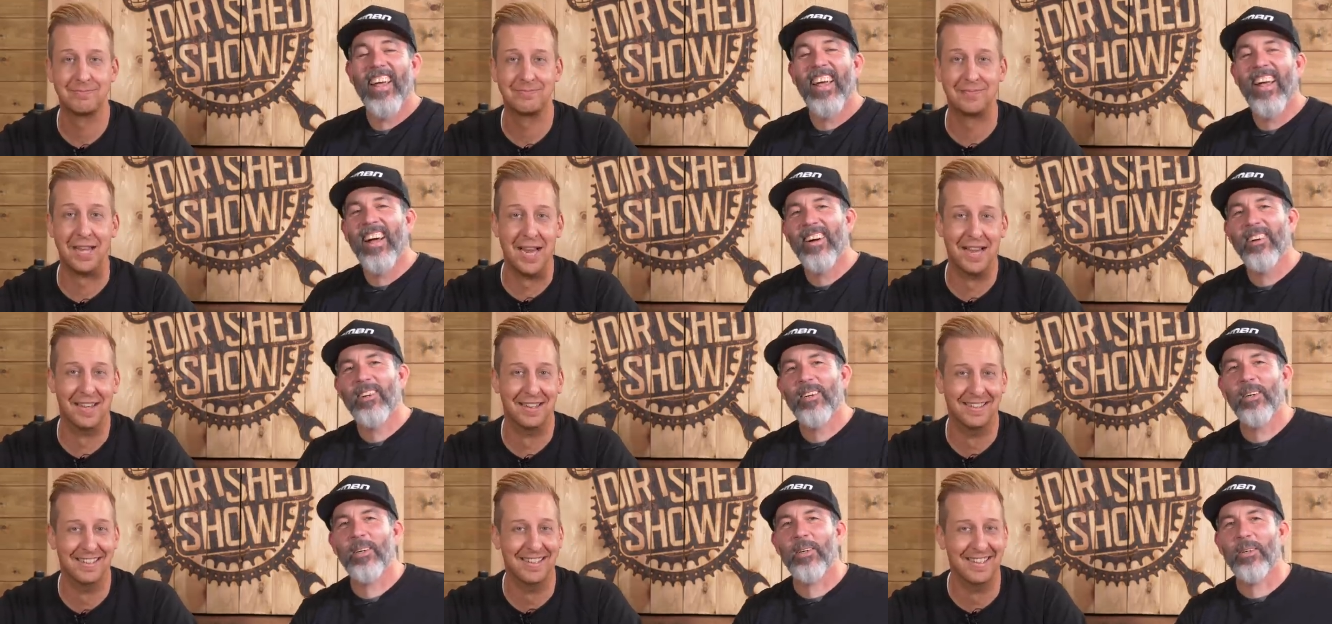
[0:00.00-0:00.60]

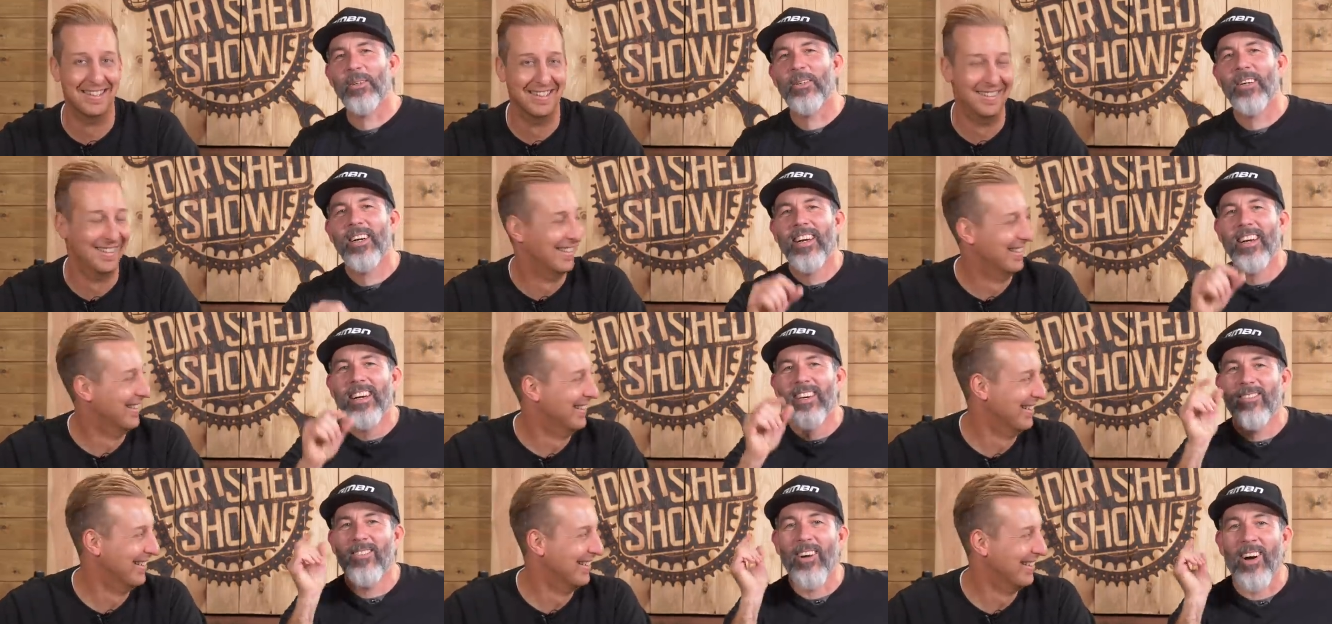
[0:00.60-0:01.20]
Speaker 1: are cool.
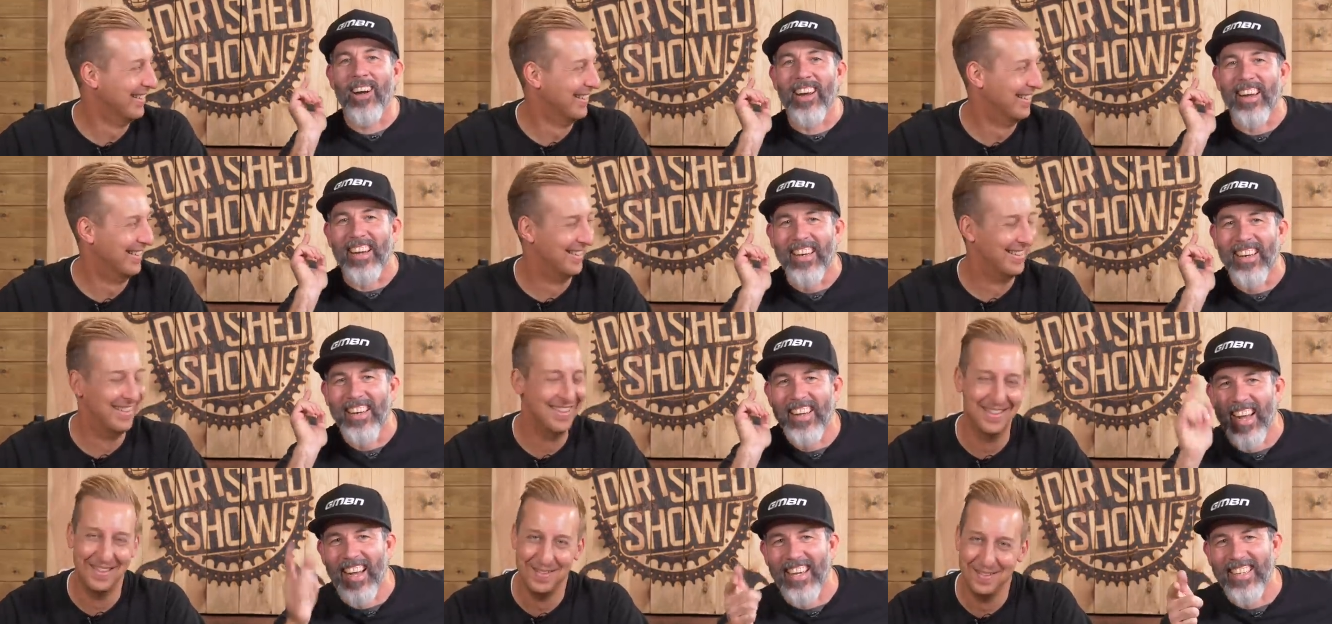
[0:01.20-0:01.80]
Right,
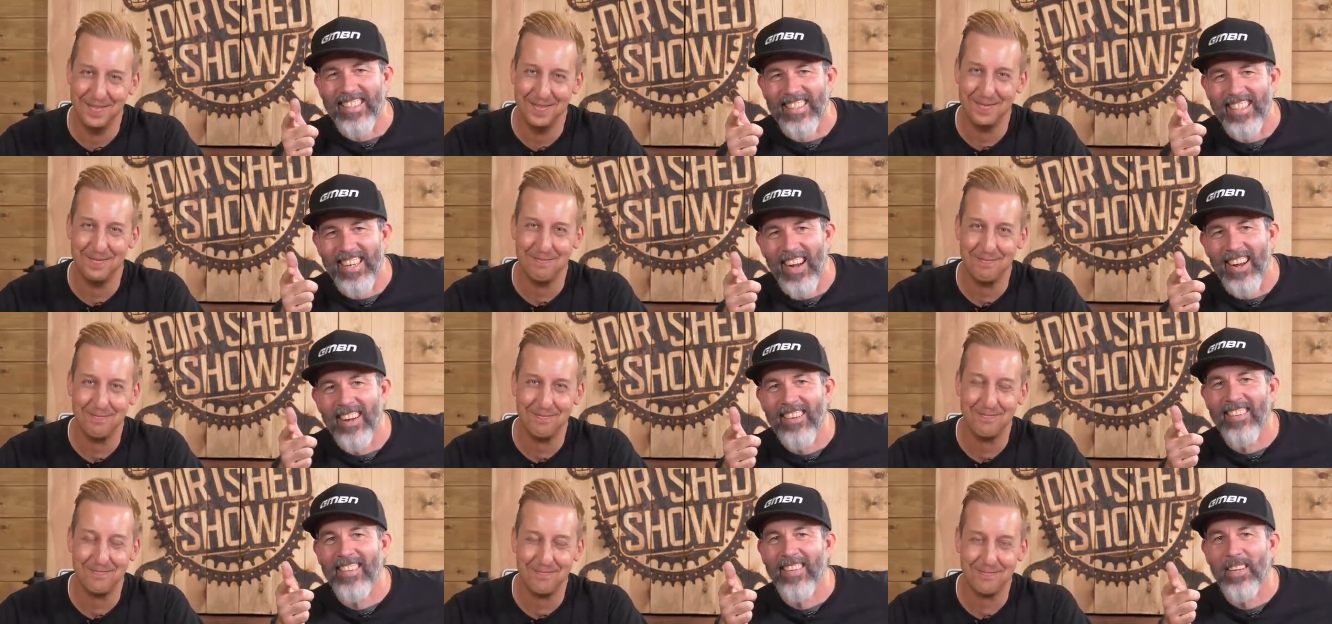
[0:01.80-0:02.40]
let us
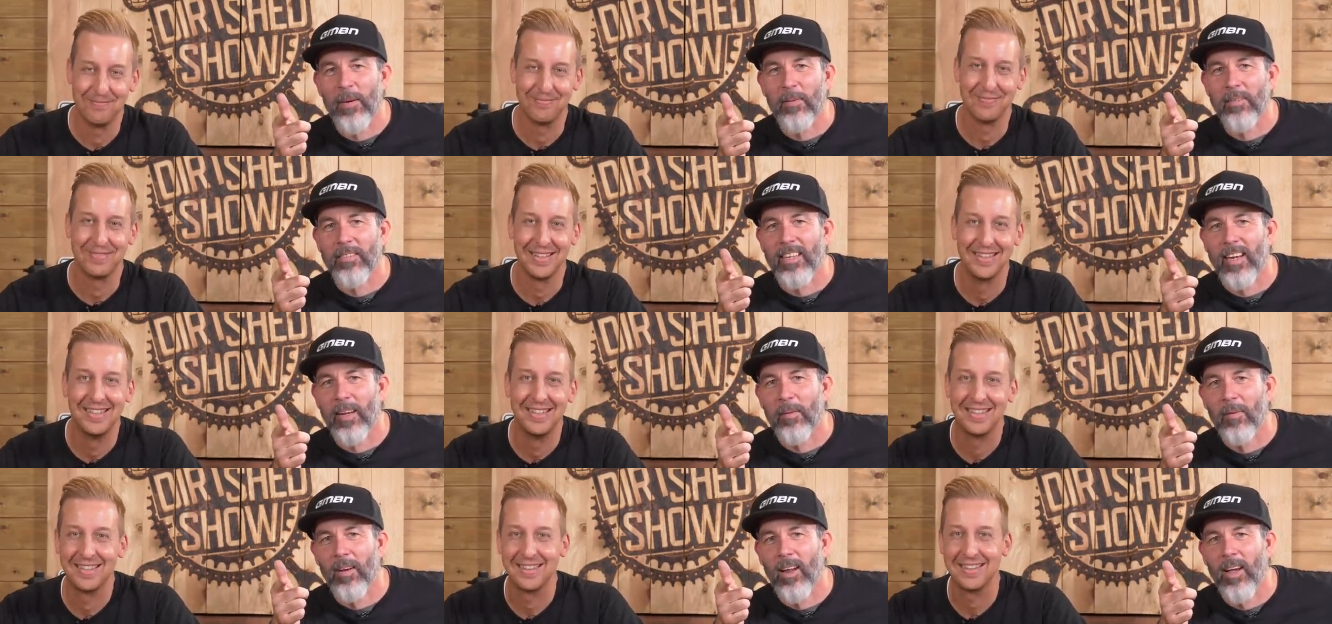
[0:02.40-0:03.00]
know in the comments
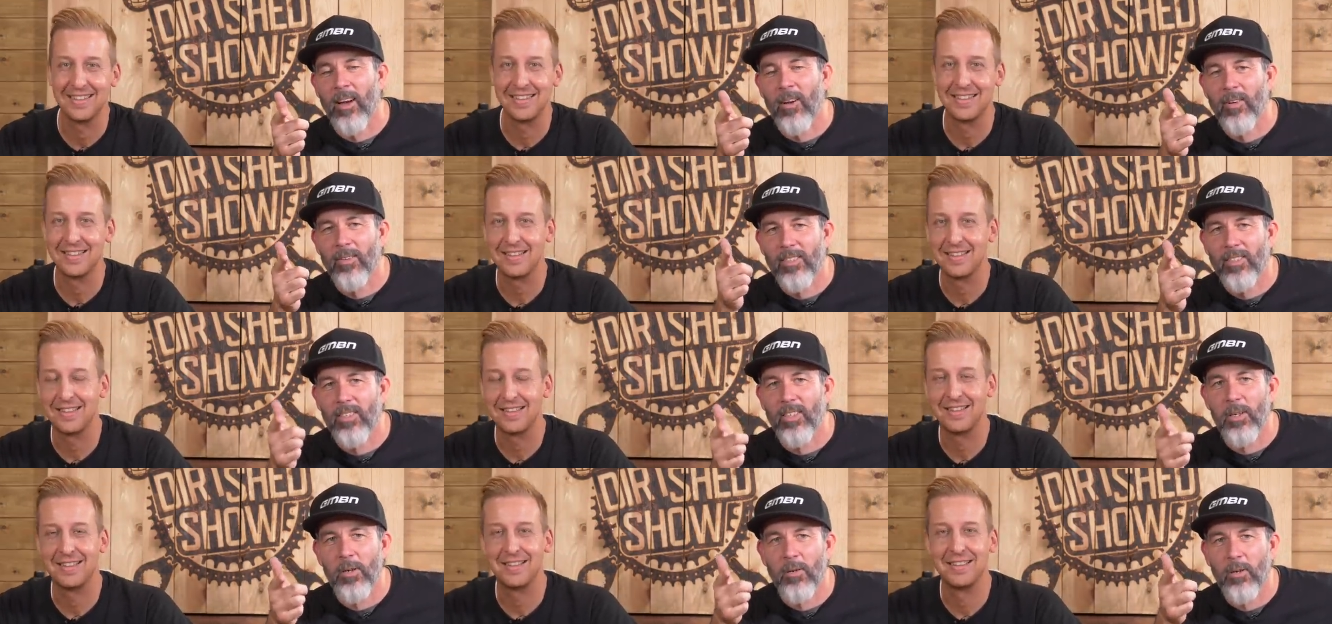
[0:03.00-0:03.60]
down below,
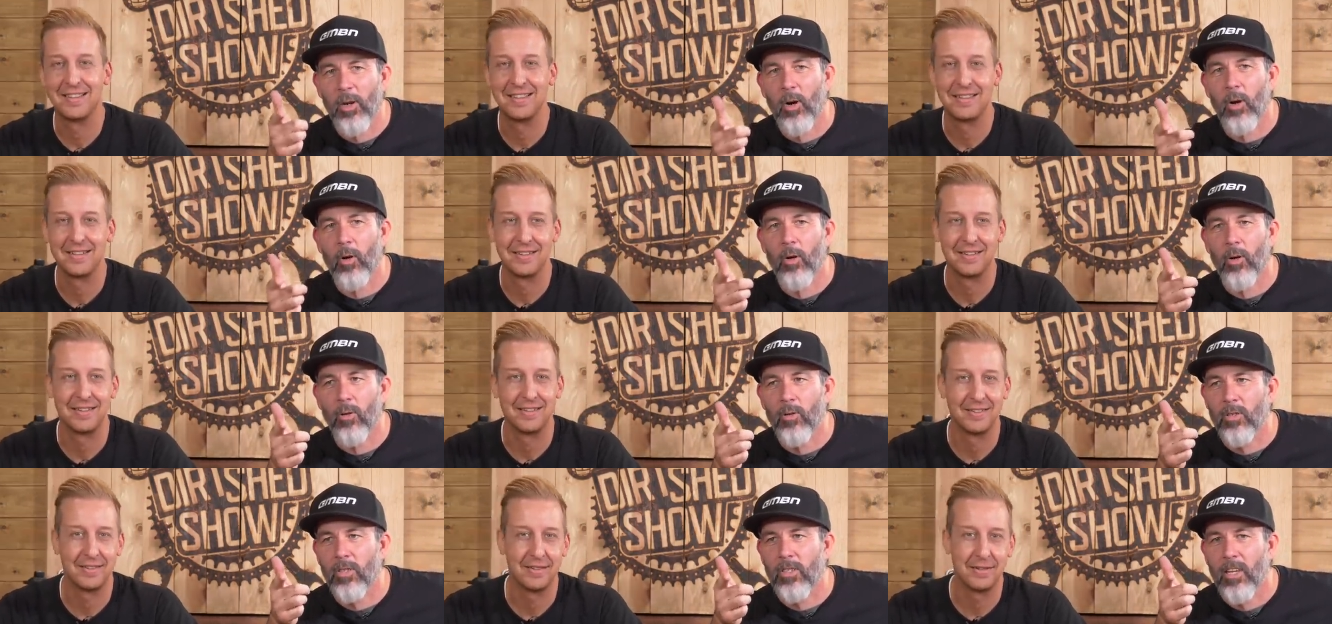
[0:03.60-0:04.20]
do
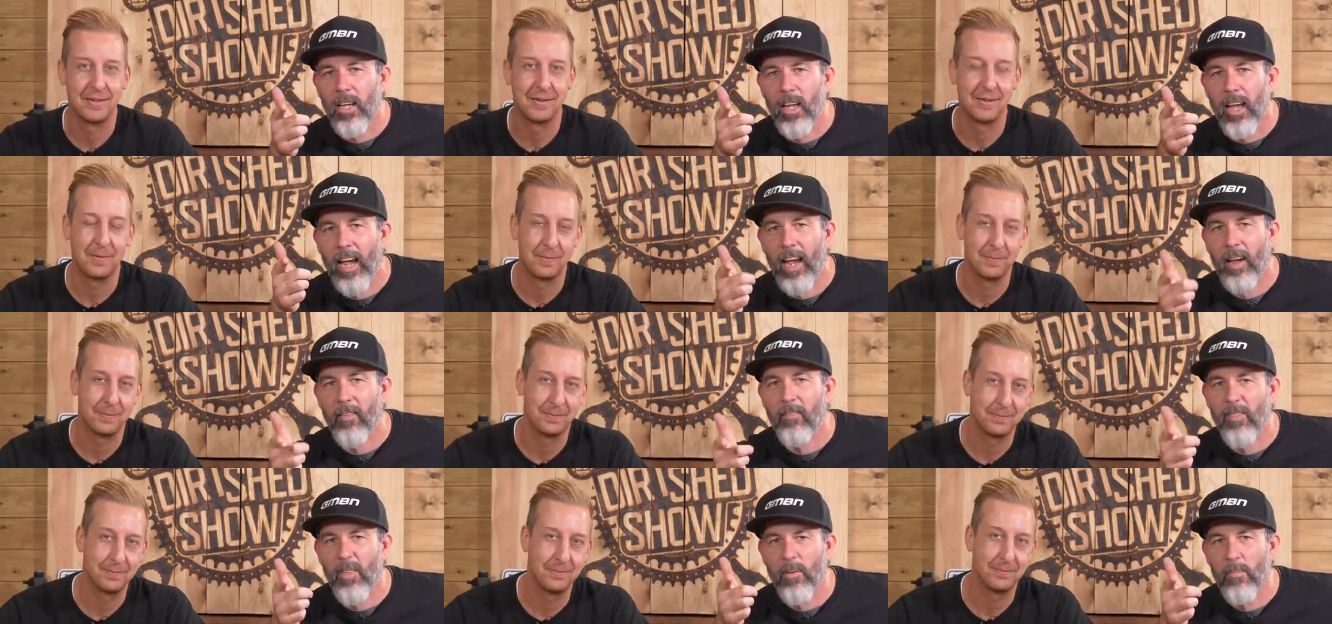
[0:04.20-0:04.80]
coils
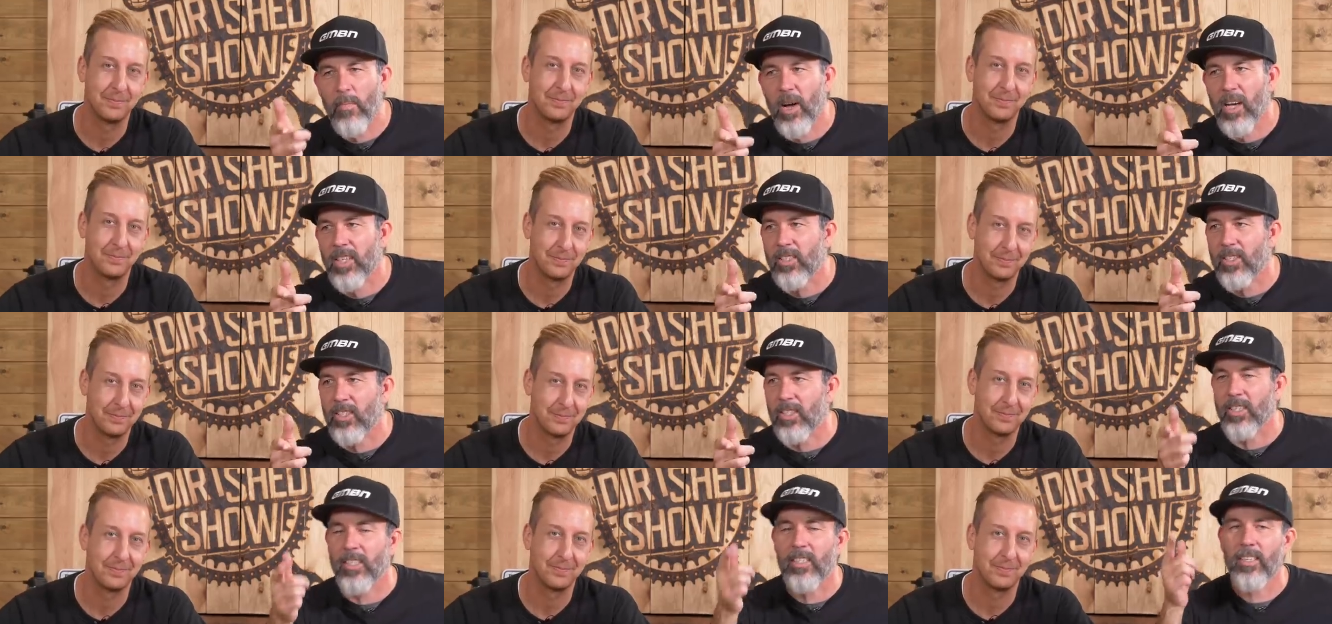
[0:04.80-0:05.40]
have the
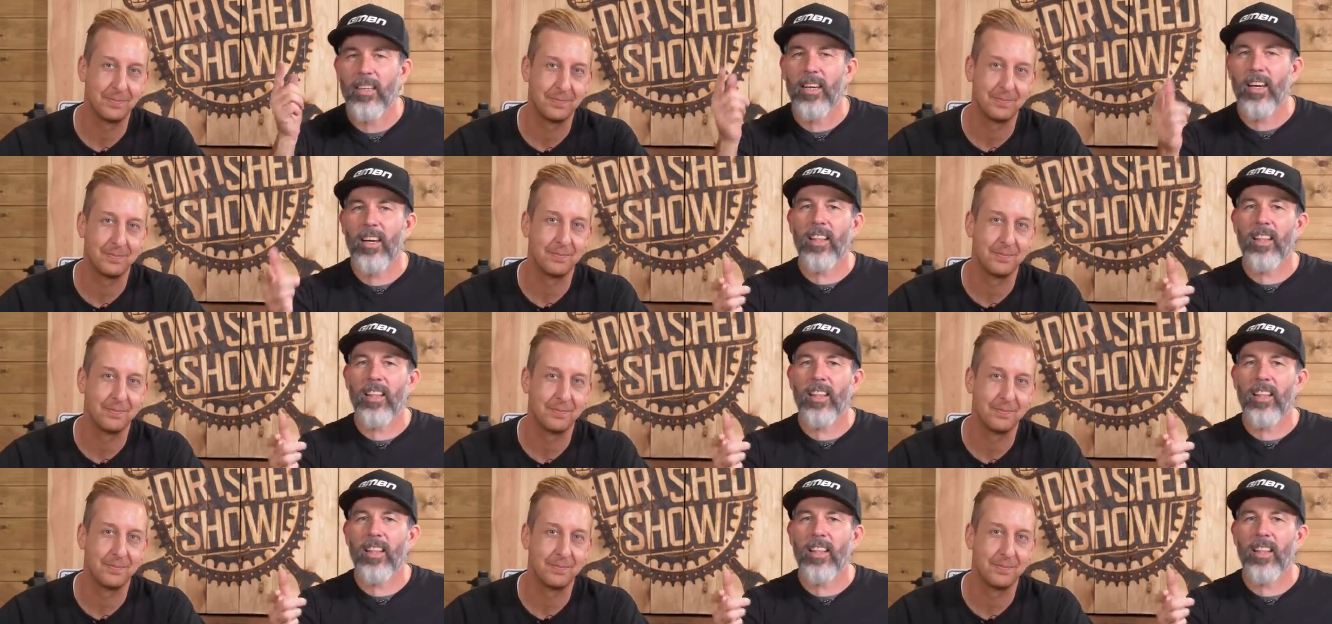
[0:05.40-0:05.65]
mustard?